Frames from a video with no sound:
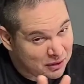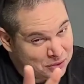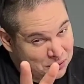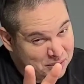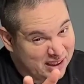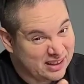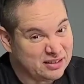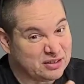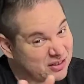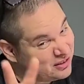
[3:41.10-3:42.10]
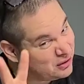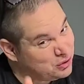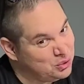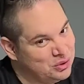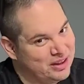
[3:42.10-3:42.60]
Two letters. It's a
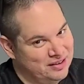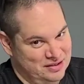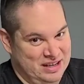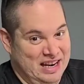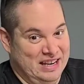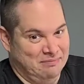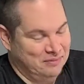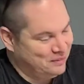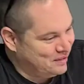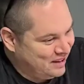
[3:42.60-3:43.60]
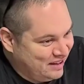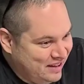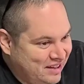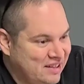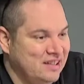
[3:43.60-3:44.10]
two-letter name, okay?
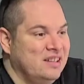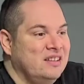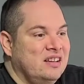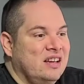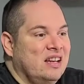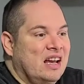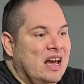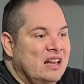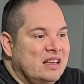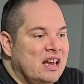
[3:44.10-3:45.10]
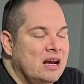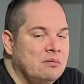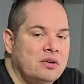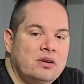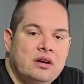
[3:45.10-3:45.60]
And I had the
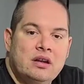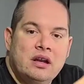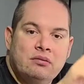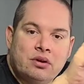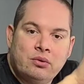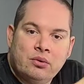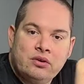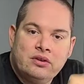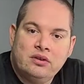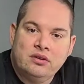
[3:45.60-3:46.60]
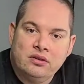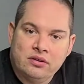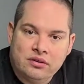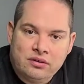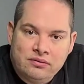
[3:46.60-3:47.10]
camera, and I recorded
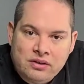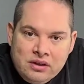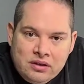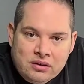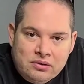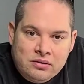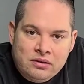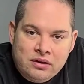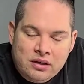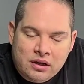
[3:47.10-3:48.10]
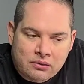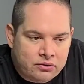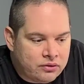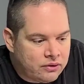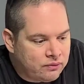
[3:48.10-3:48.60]
the, the video, and I was
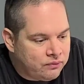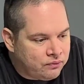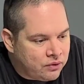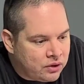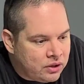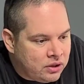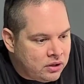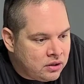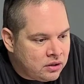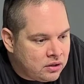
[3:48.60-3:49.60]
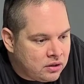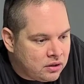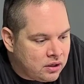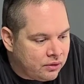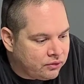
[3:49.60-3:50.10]
just funny,
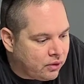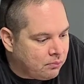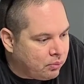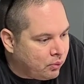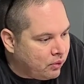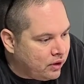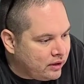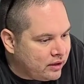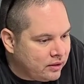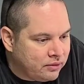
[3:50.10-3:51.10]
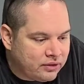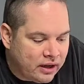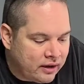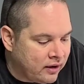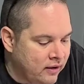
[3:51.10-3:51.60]
and I was on point, and it was
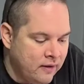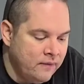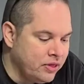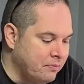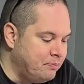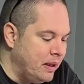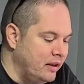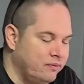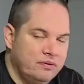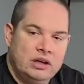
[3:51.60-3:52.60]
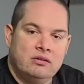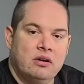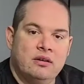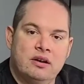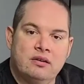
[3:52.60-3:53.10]
like the best video
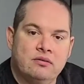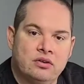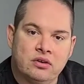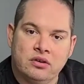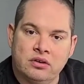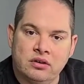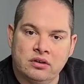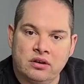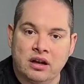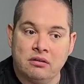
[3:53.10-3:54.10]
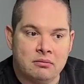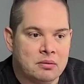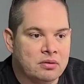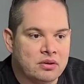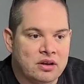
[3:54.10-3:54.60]
I've ever done. And I
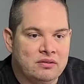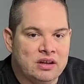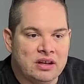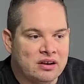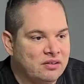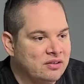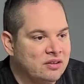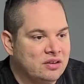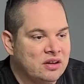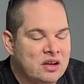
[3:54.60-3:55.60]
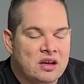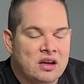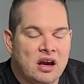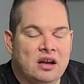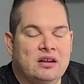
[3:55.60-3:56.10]
remember leaving there, I was in the
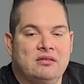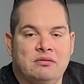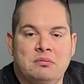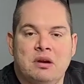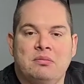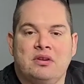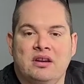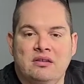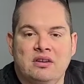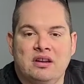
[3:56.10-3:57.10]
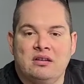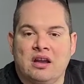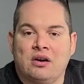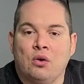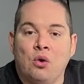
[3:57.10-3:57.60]
I remember leaving there
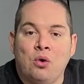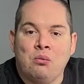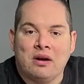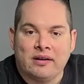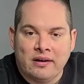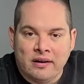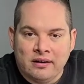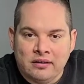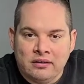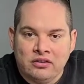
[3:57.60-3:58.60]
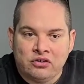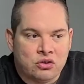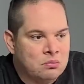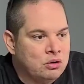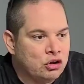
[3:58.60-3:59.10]
like, oh my god, this is
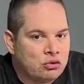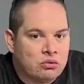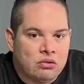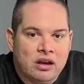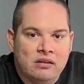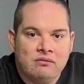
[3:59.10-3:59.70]
going to be a great